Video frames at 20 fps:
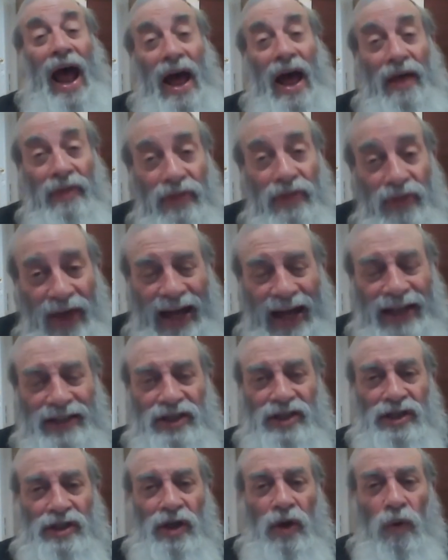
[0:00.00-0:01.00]
And
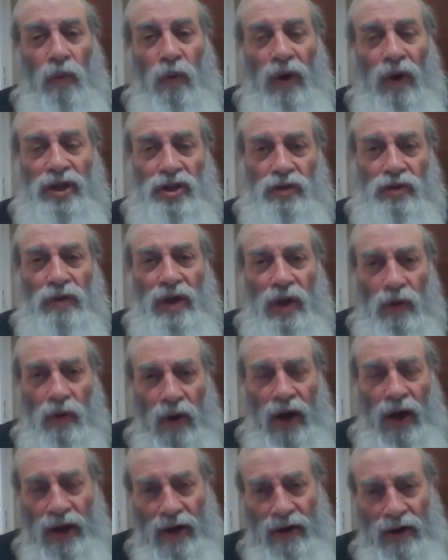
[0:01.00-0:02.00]
that's what's
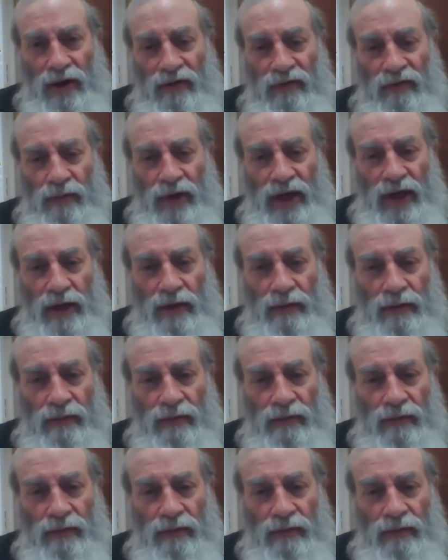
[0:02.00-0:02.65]
required of me.